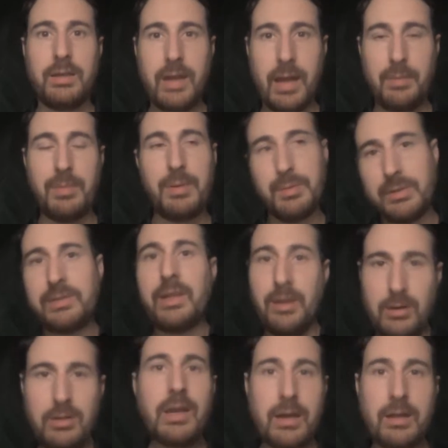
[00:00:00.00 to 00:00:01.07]
get people to say,
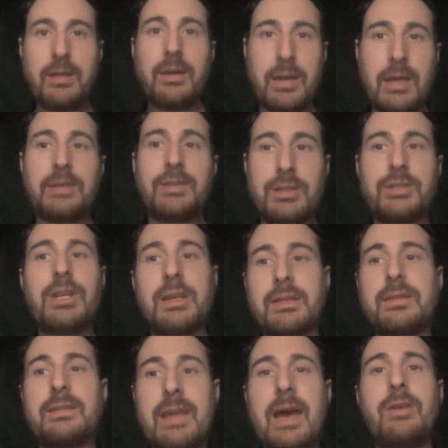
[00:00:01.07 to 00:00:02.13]
okay, I should check
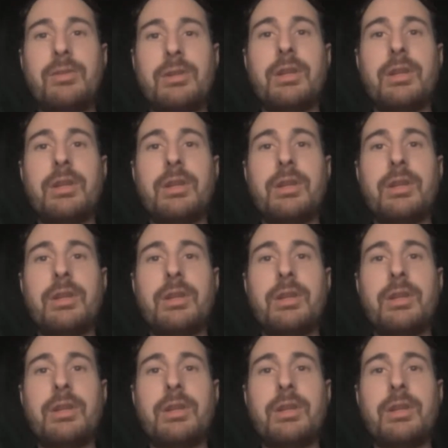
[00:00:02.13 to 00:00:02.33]
this out,